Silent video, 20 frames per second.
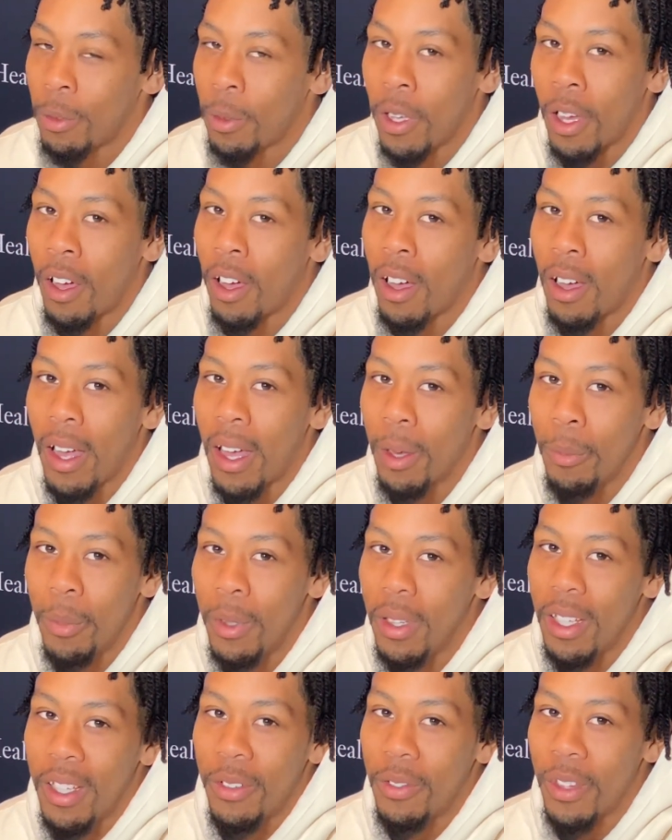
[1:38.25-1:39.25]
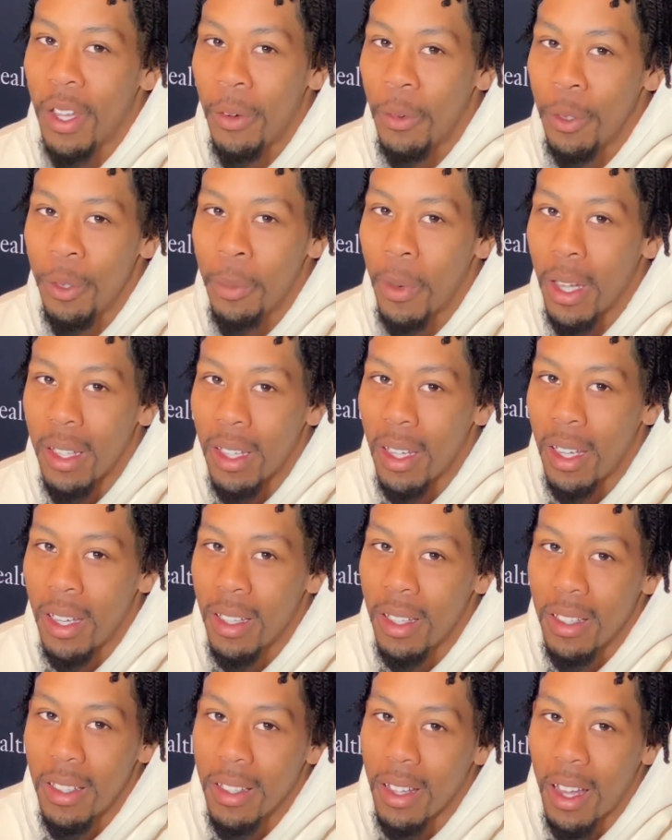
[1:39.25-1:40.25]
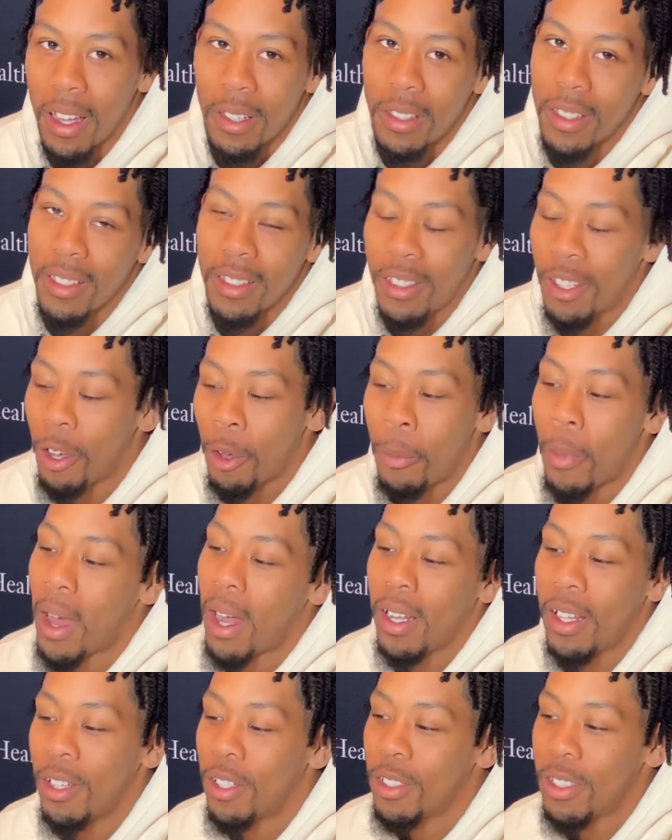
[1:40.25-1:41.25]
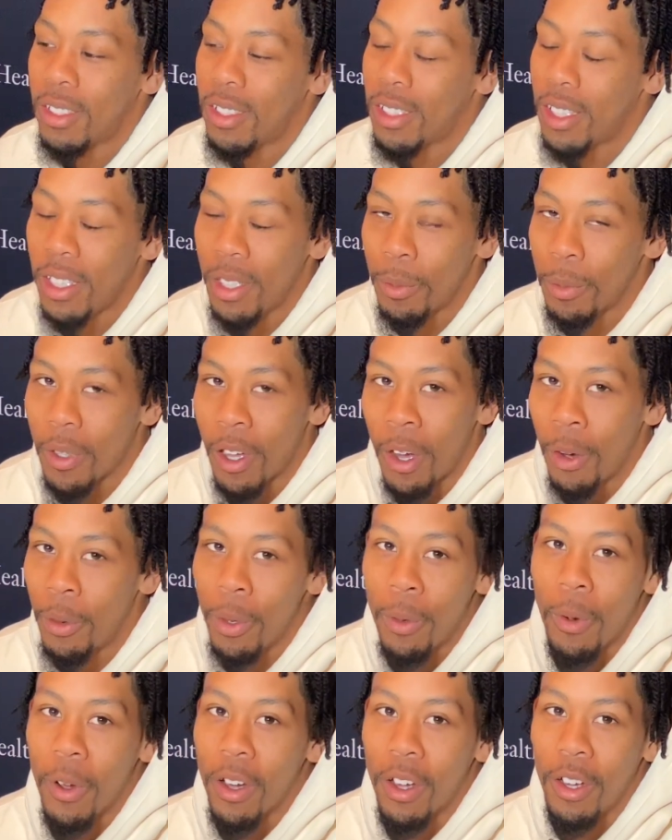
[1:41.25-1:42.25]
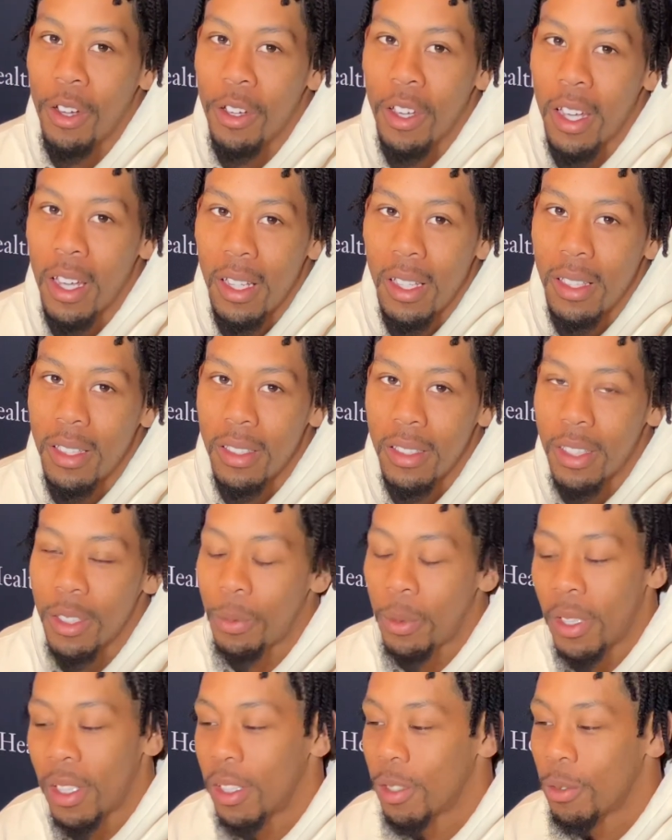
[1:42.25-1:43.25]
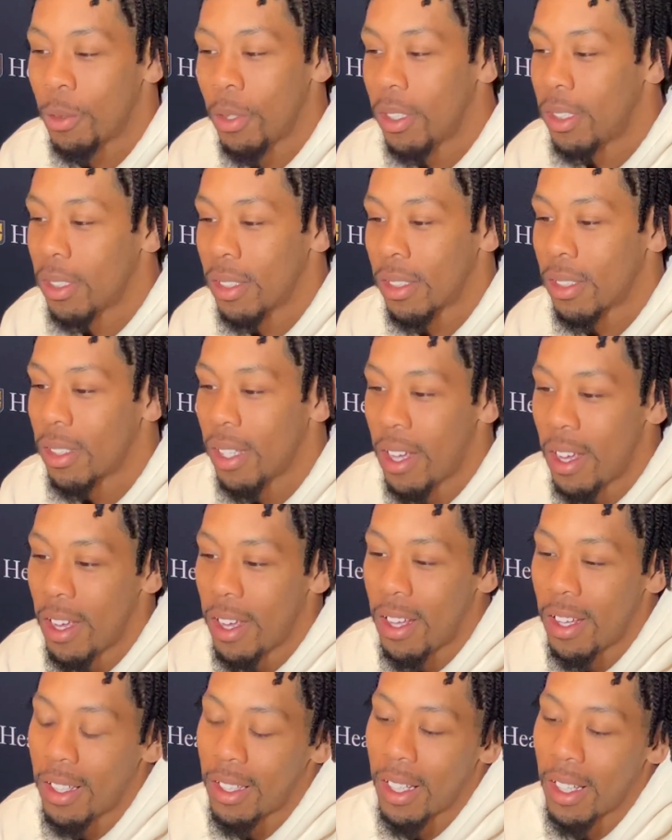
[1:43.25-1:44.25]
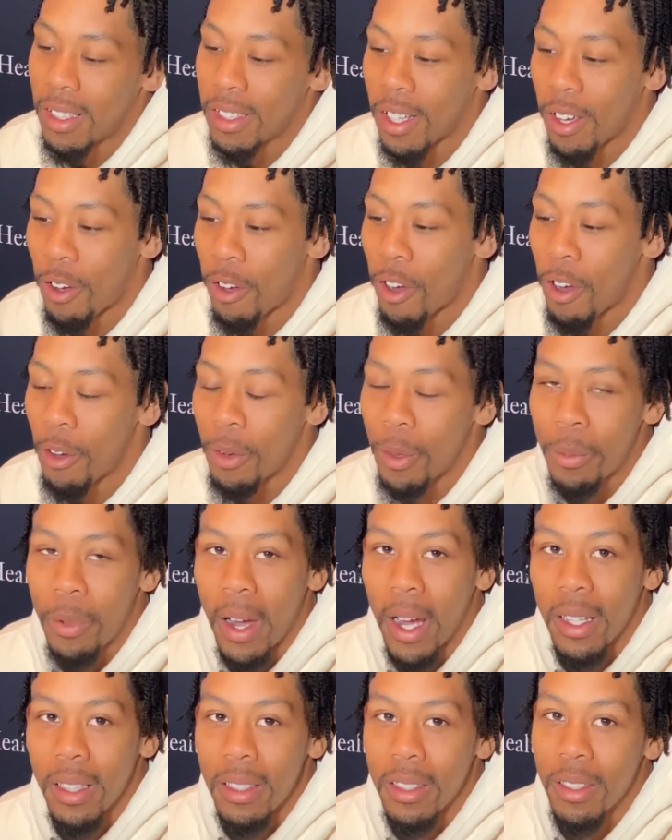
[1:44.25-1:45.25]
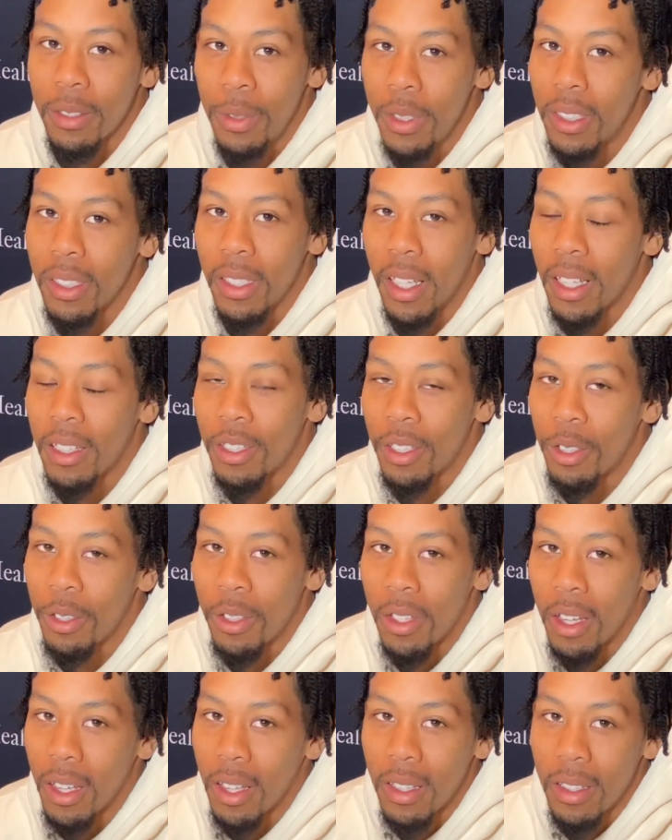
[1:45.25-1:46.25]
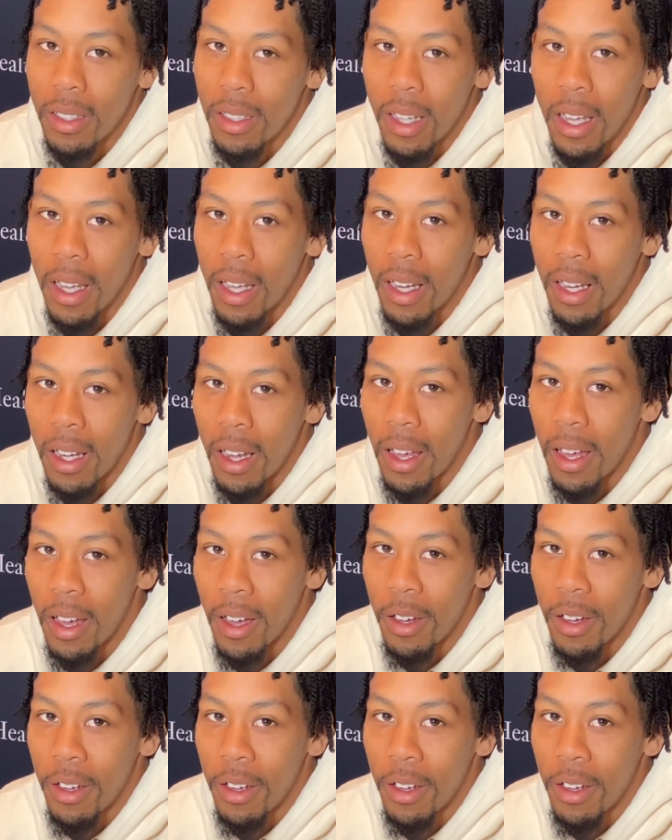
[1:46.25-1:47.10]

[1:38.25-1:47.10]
We all had belief that we were about to get it. Like, nobody on the team thought we weren't going to get it just because we just that's how hard we practice, and we just execute that day in and day out.